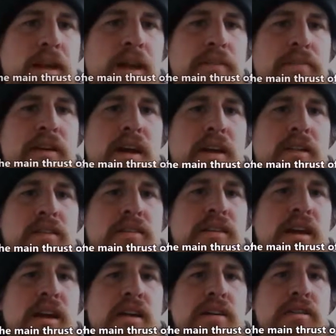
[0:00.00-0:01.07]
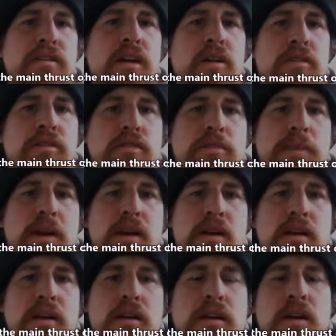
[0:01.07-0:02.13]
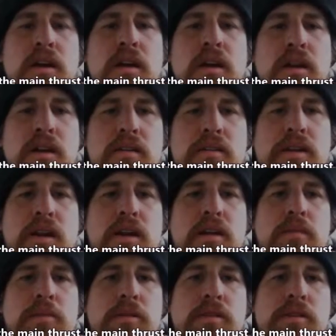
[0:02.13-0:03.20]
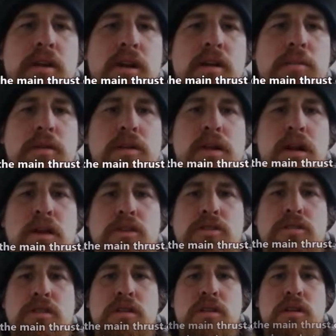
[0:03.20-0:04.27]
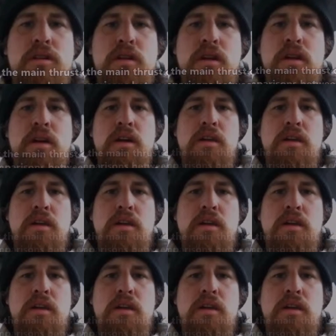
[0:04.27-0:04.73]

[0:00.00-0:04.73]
Afghanistan has always been a terrible, terrible country. They're